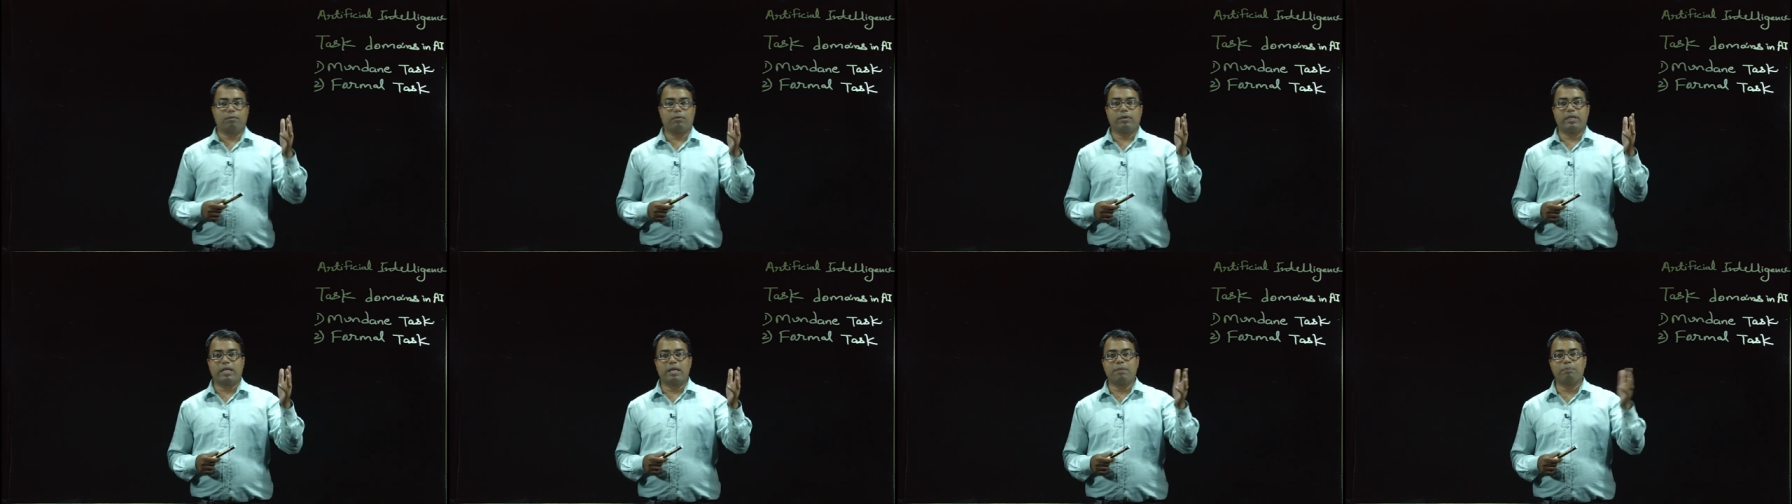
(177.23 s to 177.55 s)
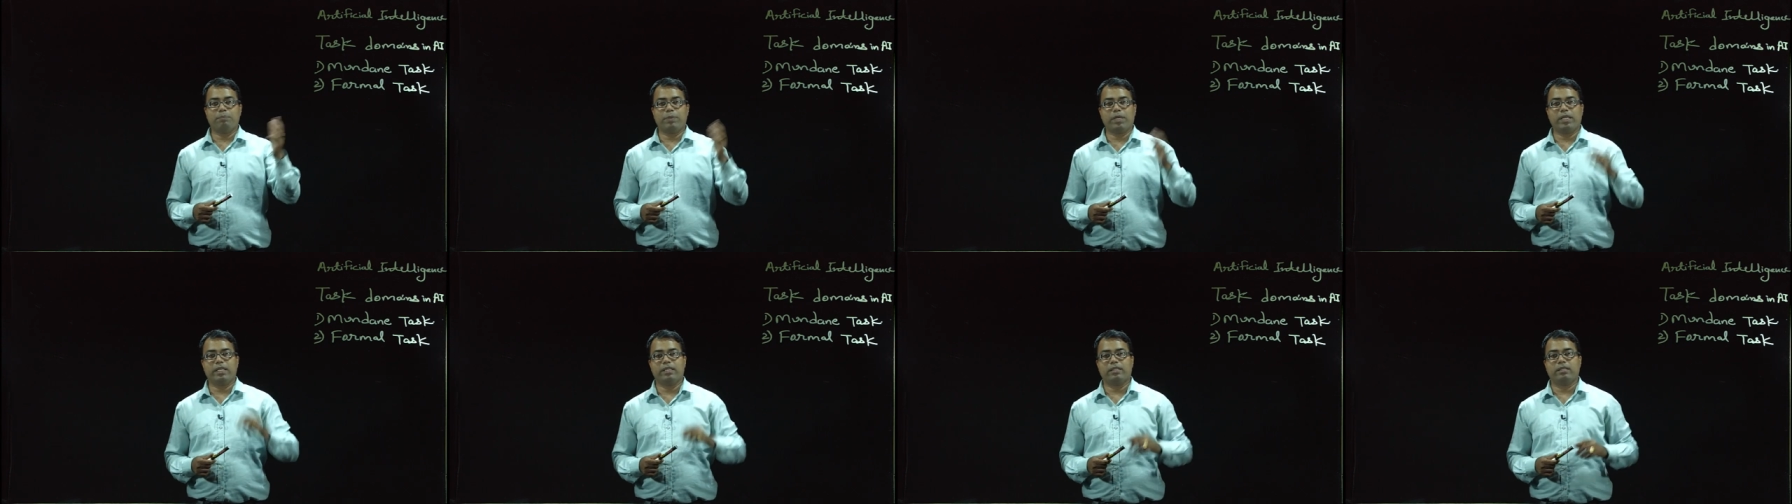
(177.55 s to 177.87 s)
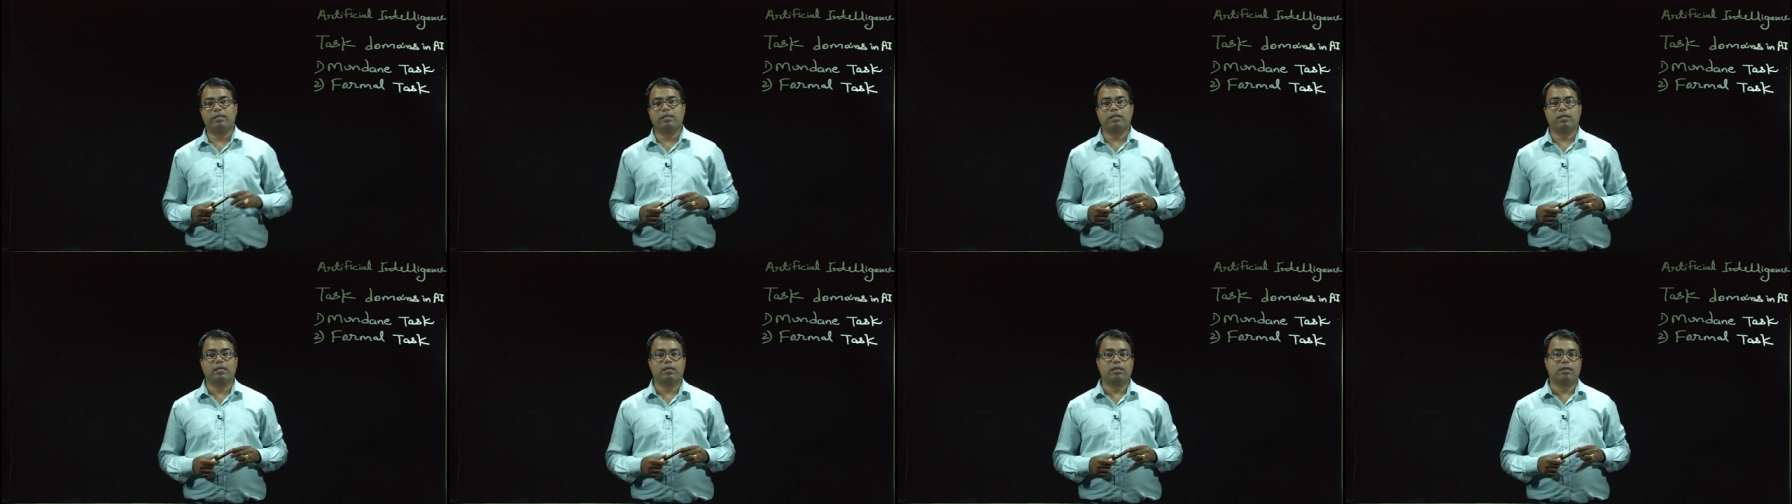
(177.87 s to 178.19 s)
game
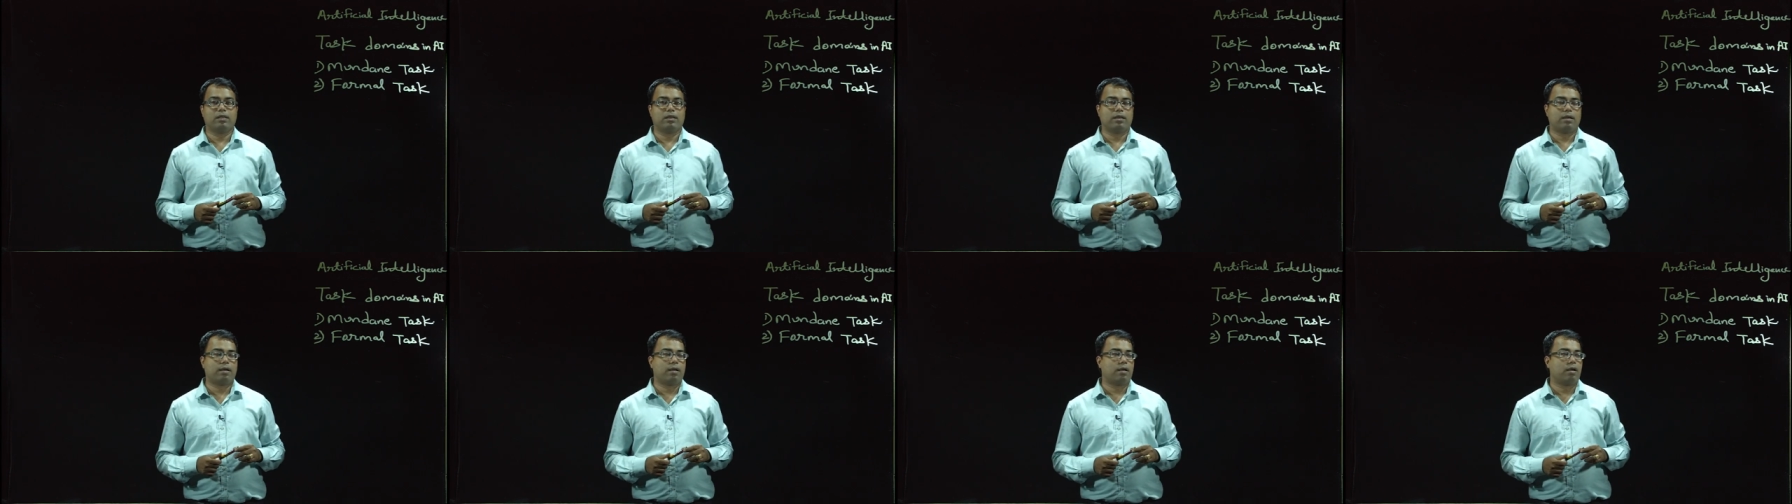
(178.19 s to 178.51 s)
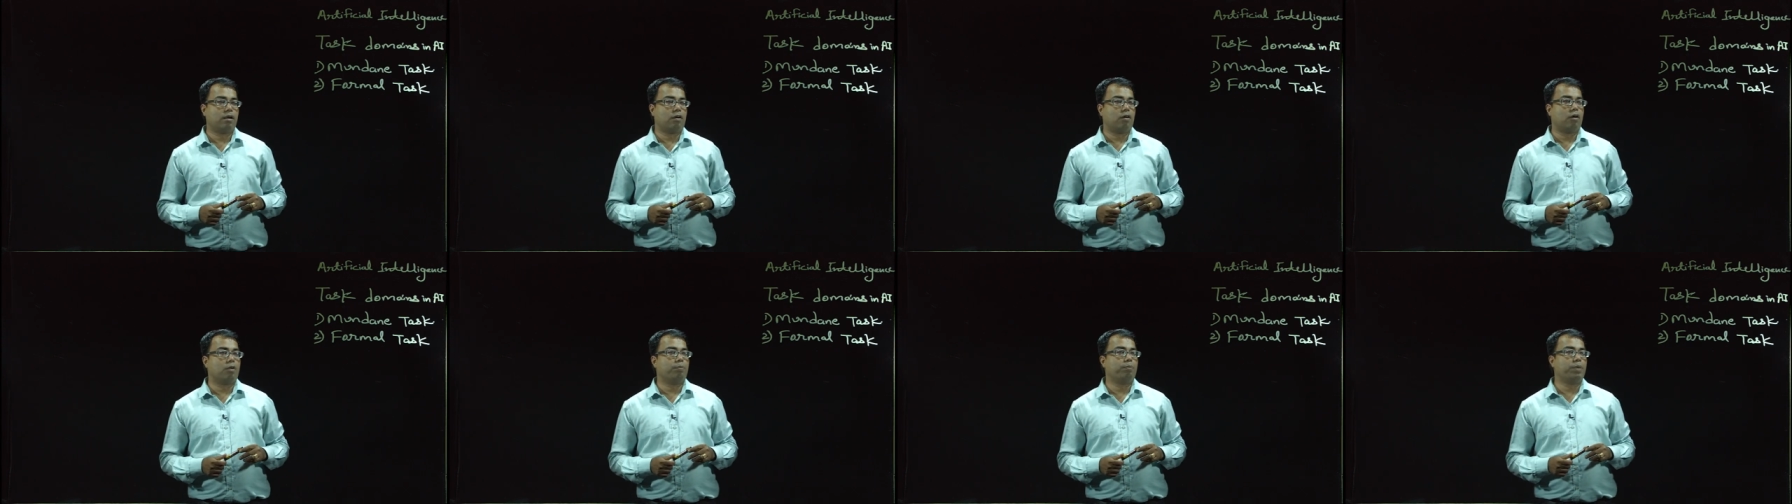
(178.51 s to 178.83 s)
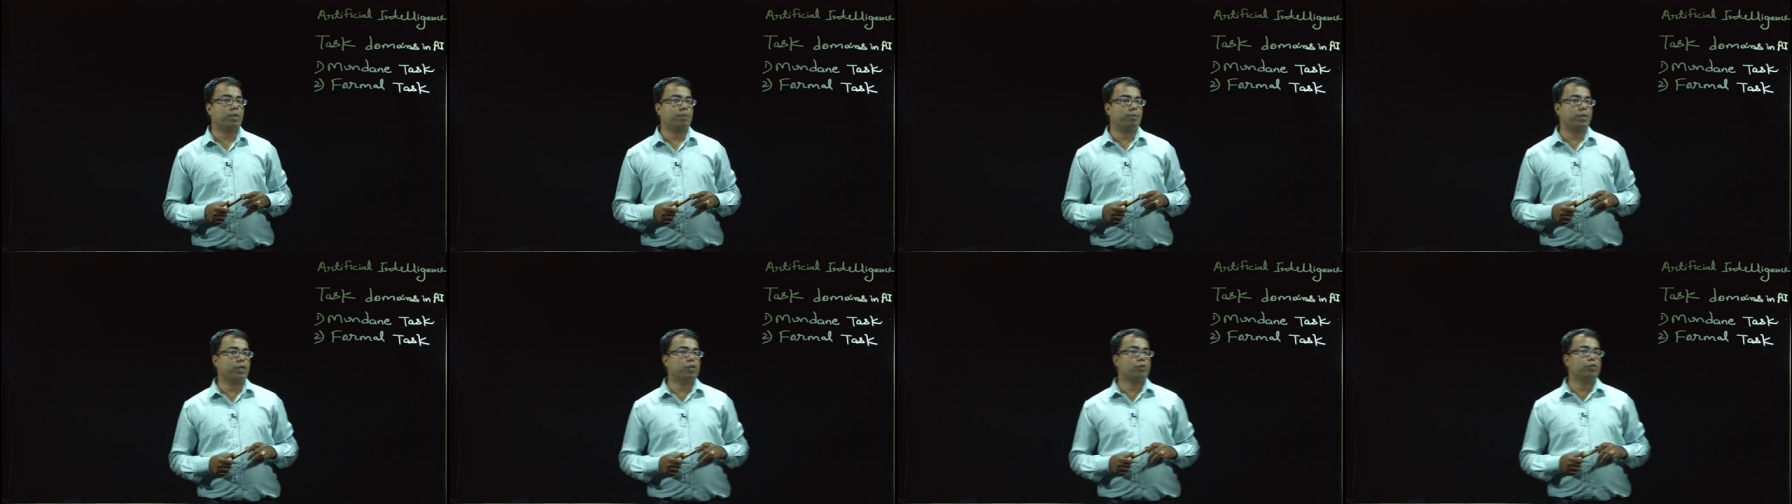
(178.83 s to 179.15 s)
playing or
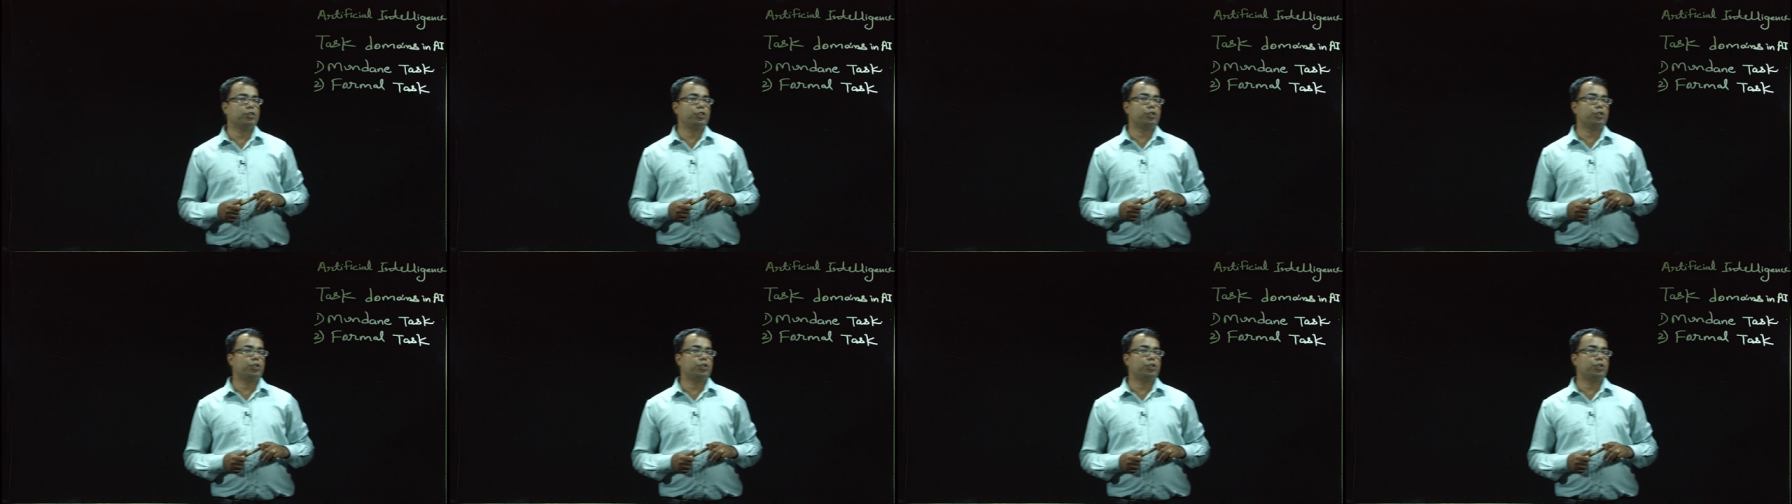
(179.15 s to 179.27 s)
people who